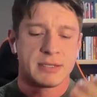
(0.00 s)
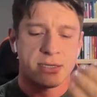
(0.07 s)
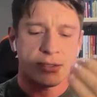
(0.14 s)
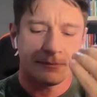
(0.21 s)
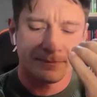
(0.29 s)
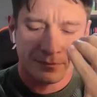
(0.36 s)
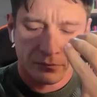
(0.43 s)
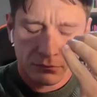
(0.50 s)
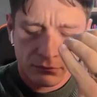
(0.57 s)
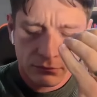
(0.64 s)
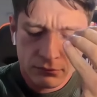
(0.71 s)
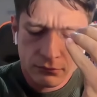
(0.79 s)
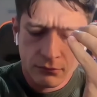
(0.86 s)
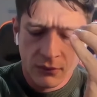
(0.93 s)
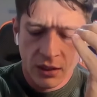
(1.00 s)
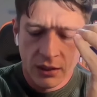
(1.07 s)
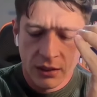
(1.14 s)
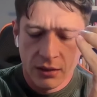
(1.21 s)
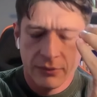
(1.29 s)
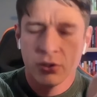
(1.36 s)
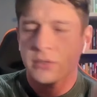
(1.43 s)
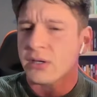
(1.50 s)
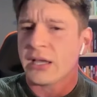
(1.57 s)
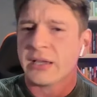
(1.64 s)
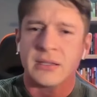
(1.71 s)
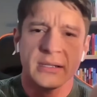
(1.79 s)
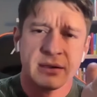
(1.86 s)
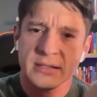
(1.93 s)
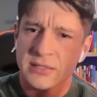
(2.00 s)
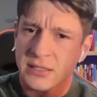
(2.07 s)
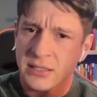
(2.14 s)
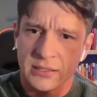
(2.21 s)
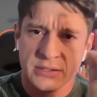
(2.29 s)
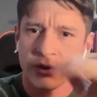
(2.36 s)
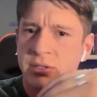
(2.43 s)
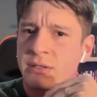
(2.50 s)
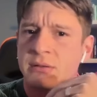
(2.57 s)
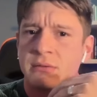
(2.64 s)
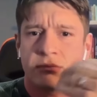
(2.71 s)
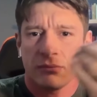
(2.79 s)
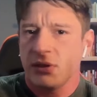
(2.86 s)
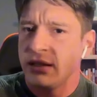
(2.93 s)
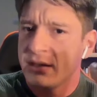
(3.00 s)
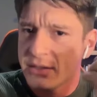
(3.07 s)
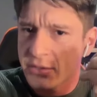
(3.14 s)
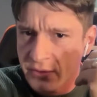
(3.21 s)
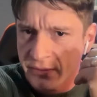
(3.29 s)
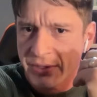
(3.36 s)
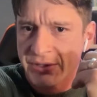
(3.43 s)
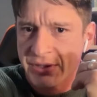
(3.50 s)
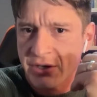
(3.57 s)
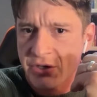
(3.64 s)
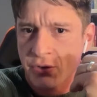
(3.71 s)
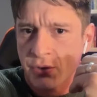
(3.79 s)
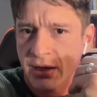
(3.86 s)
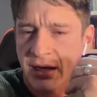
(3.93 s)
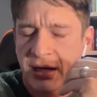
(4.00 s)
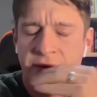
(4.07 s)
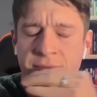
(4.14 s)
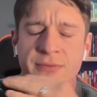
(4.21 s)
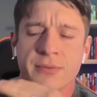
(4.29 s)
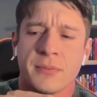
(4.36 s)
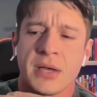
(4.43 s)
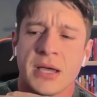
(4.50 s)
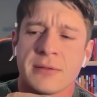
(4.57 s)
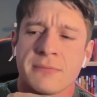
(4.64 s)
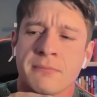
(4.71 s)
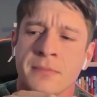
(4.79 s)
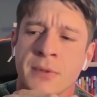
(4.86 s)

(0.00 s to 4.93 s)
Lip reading: said, I can understand it's not an easy conversation to have, but